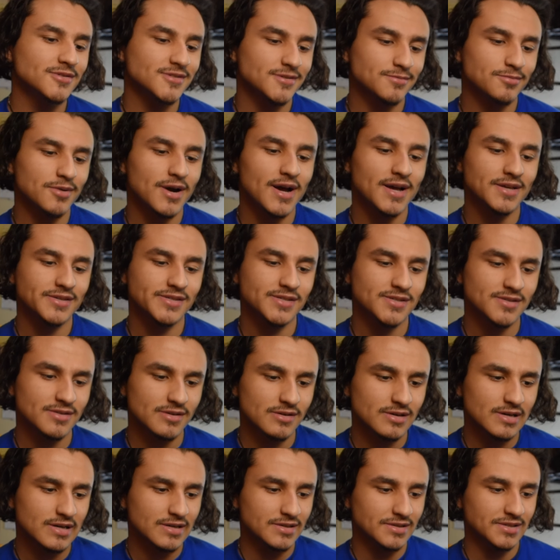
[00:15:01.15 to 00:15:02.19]
surprises
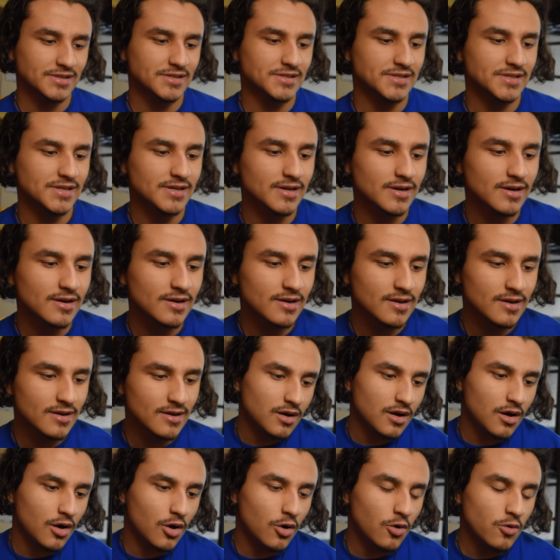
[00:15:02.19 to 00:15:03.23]
there are this year.
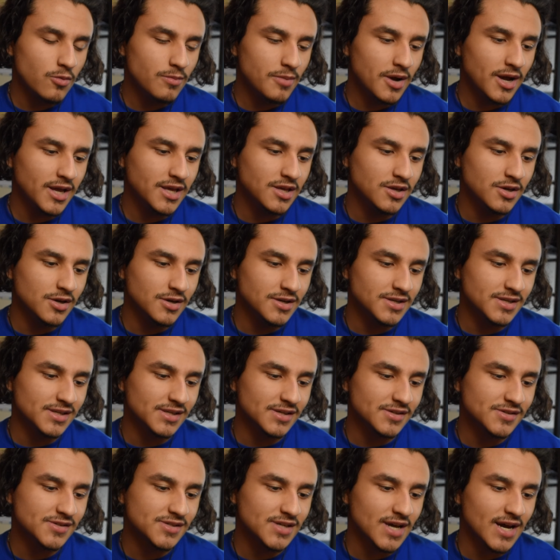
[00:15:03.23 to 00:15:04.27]
Oh my
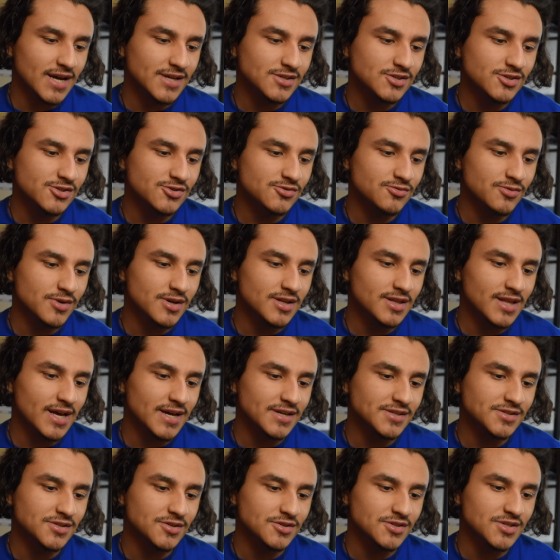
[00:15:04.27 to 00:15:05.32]
goodness, I just
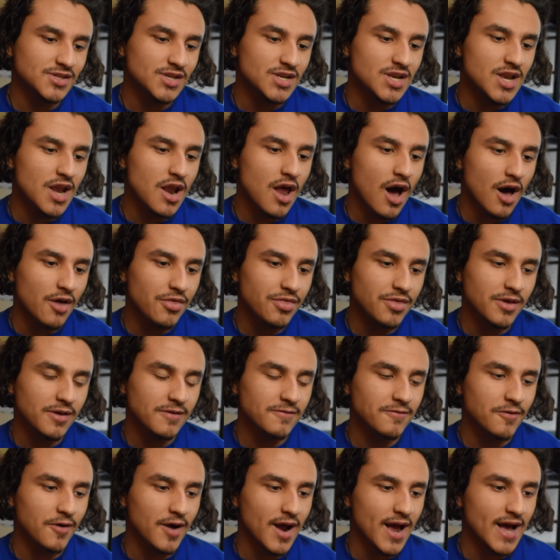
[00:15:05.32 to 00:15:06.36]
realized there's nothing
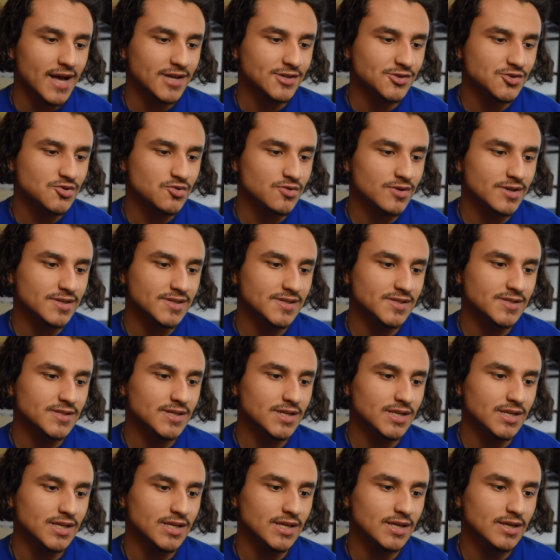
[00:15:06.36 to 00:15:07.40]
for Asteroid
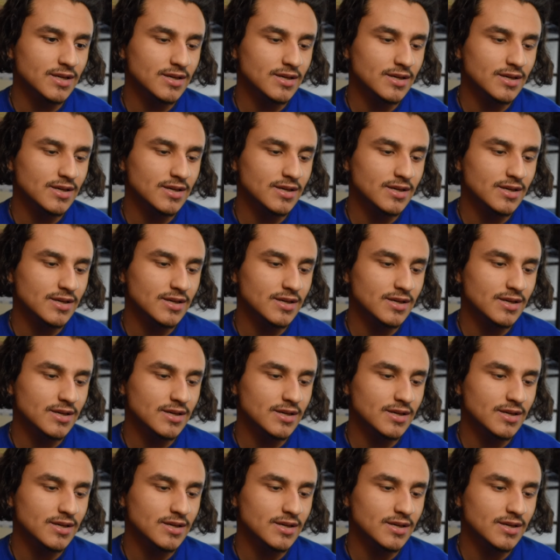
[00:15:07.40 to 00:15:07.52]
City.